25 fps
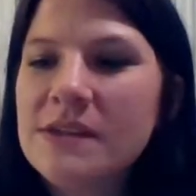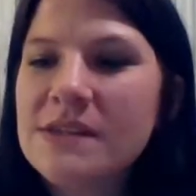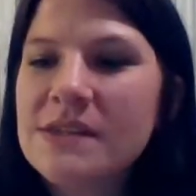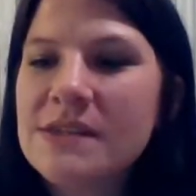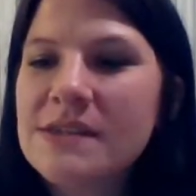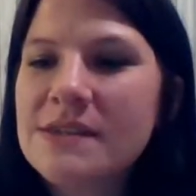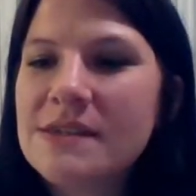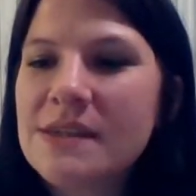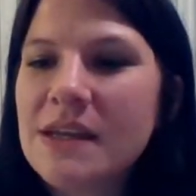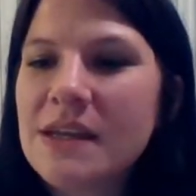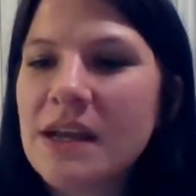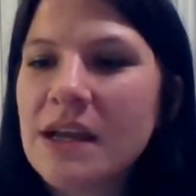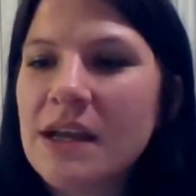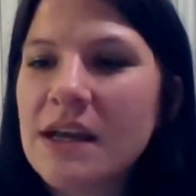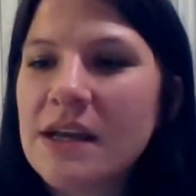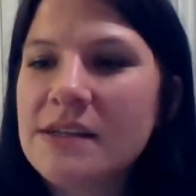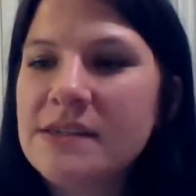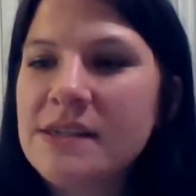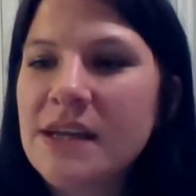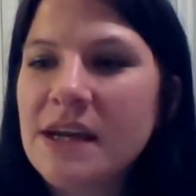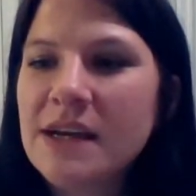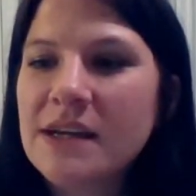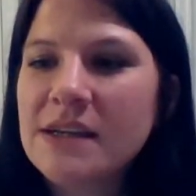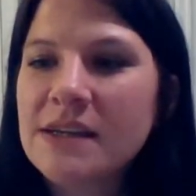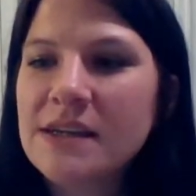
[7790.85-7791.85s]
This is like a
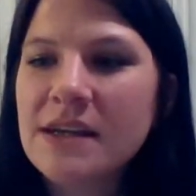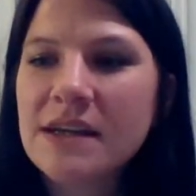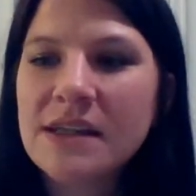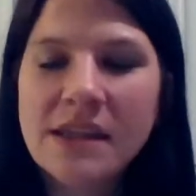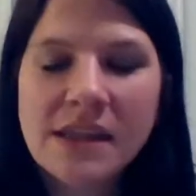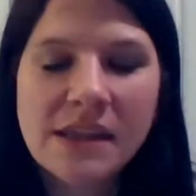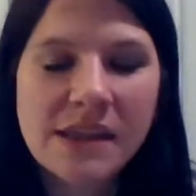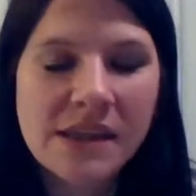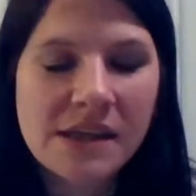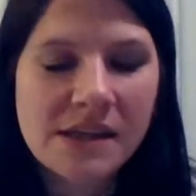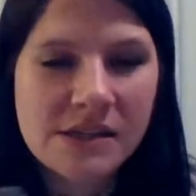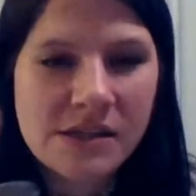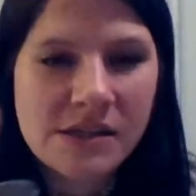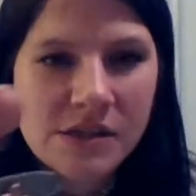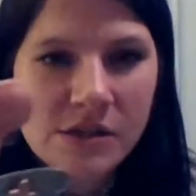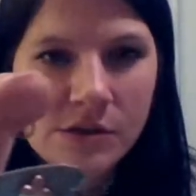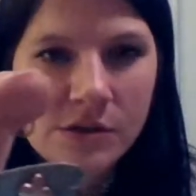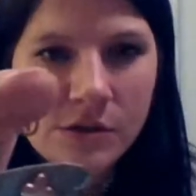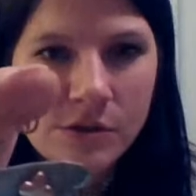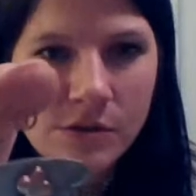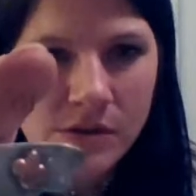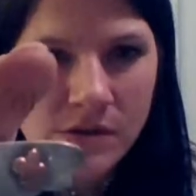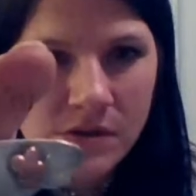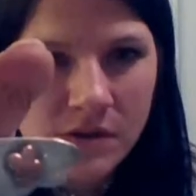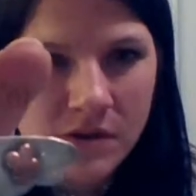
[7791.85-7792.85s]
technique that they
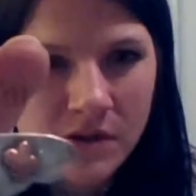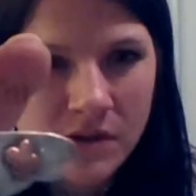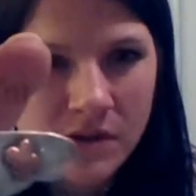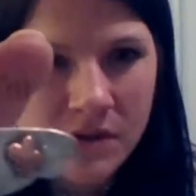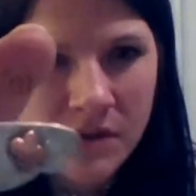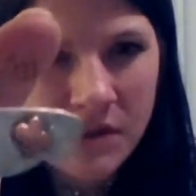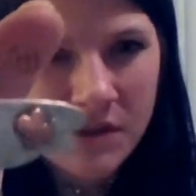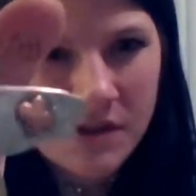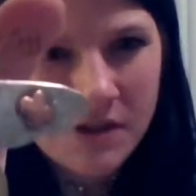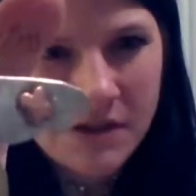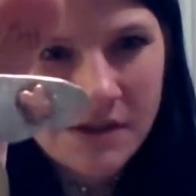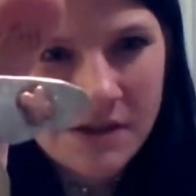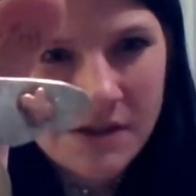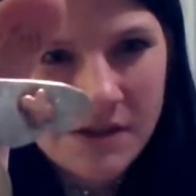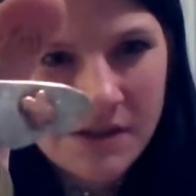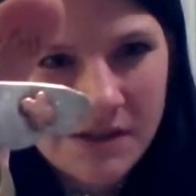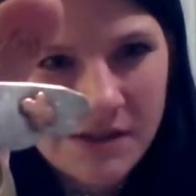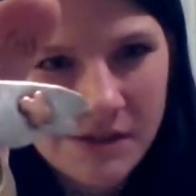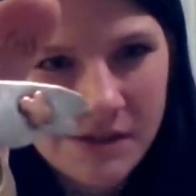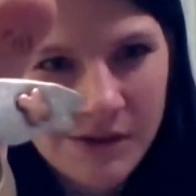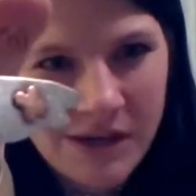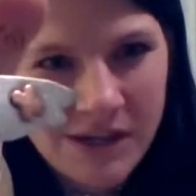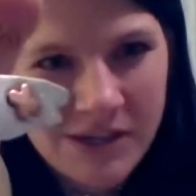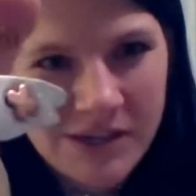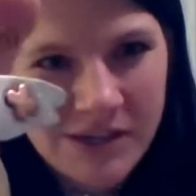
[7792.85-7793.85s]
do to
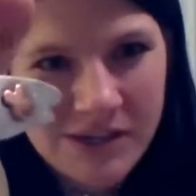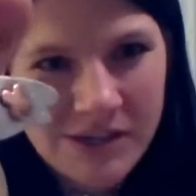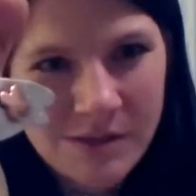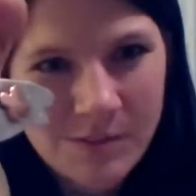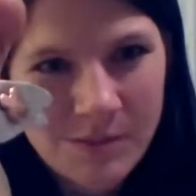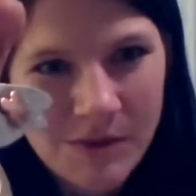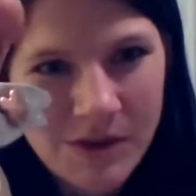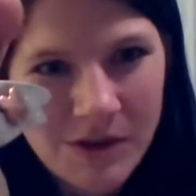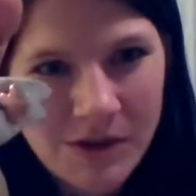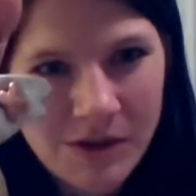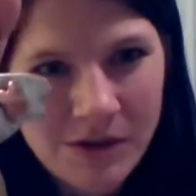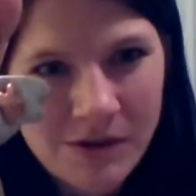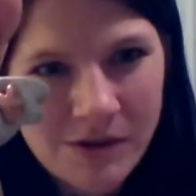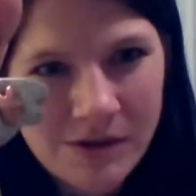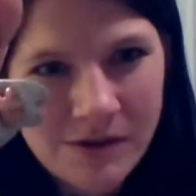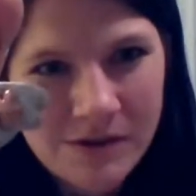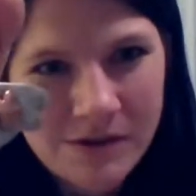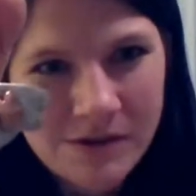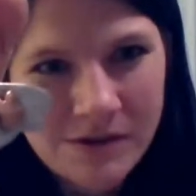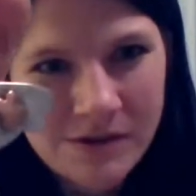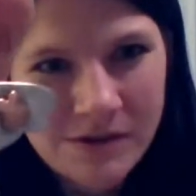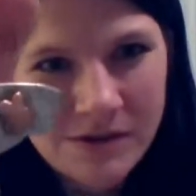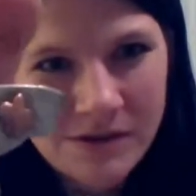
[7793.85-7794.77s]
scratch the metal